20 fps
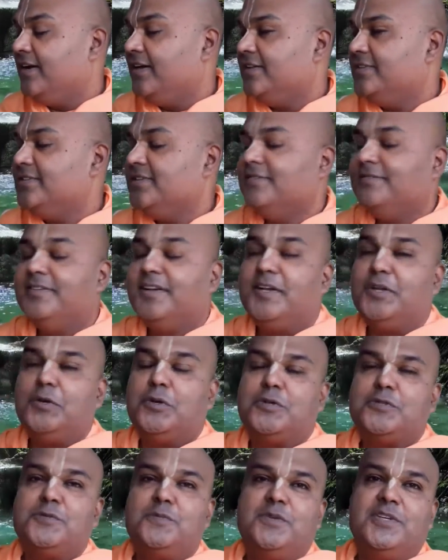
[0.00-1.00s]
It's a very
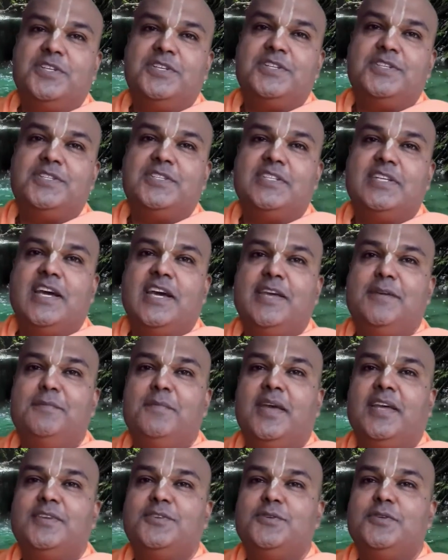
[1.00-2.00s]
auspicious
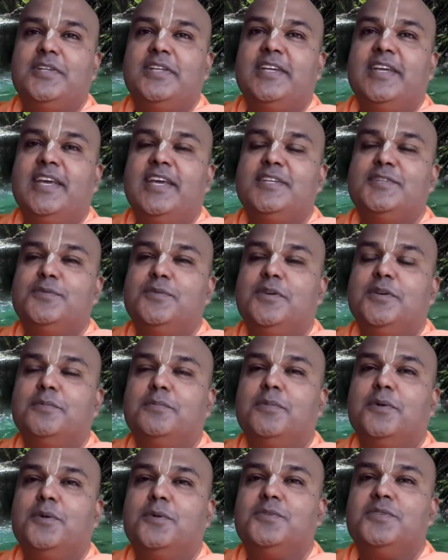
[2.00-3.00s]
time actually as we're
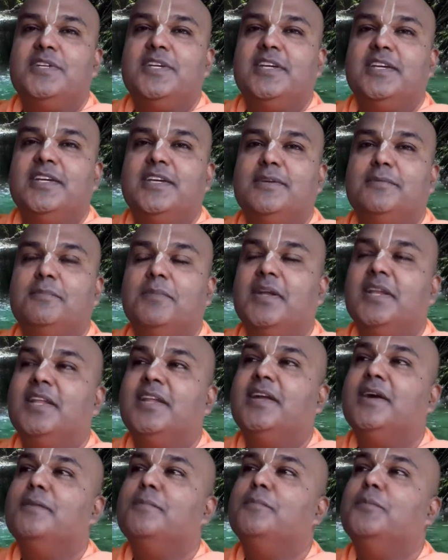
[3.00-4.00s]
approaching
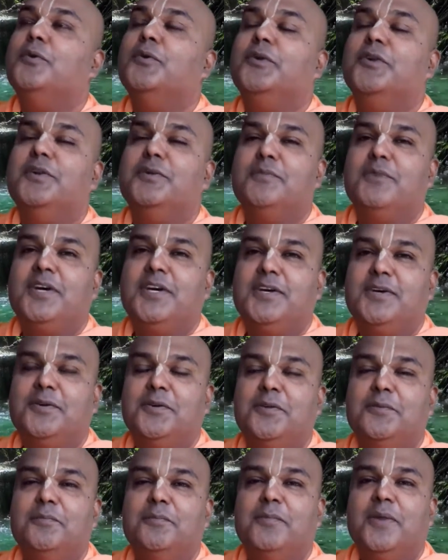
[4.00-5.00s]
Balaram Purnima
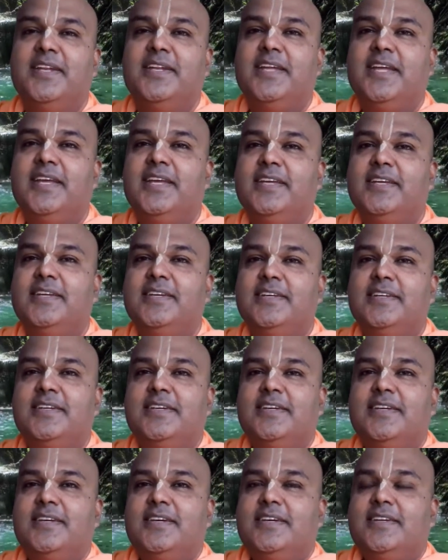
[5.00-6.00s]
on Monday.
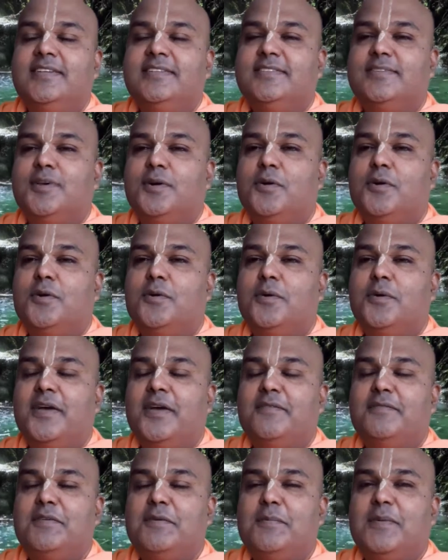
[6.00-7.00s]
So
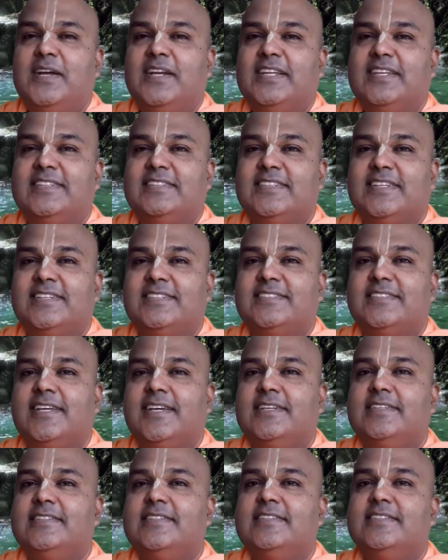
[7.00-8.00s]
everybody is
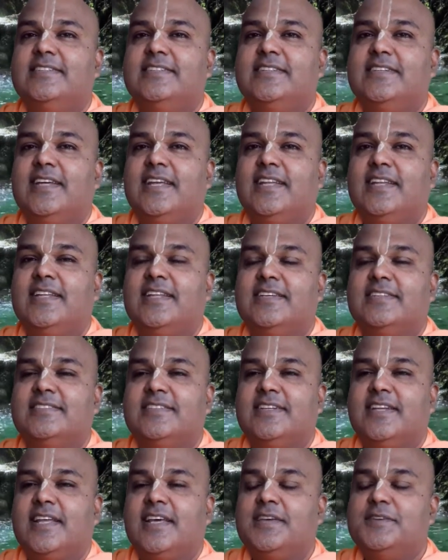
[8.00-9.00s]
excited and there's
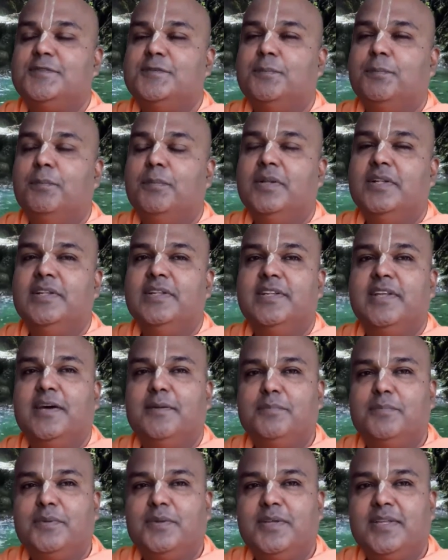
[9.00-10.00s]
a nice
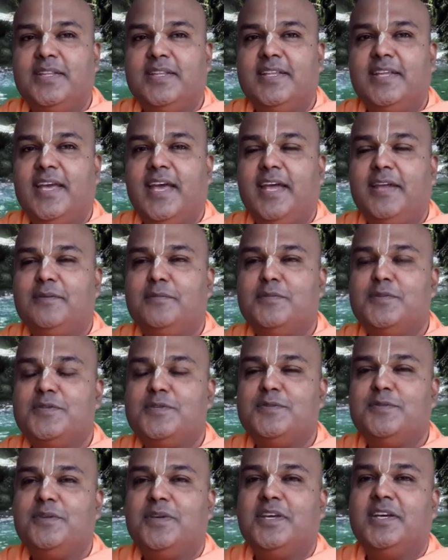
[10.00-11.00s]
build-up in the
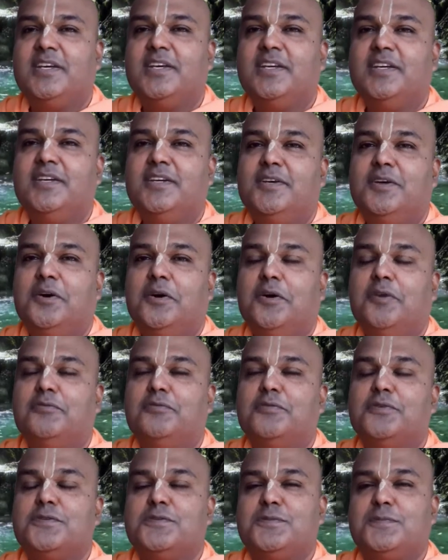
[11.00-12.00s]
atmosphere
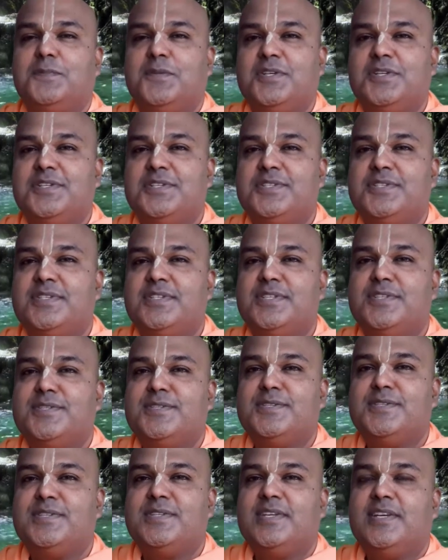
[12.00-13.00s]
of
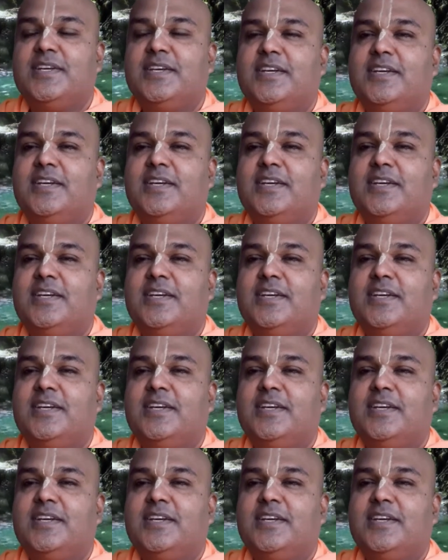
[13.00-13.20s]
auspiciousness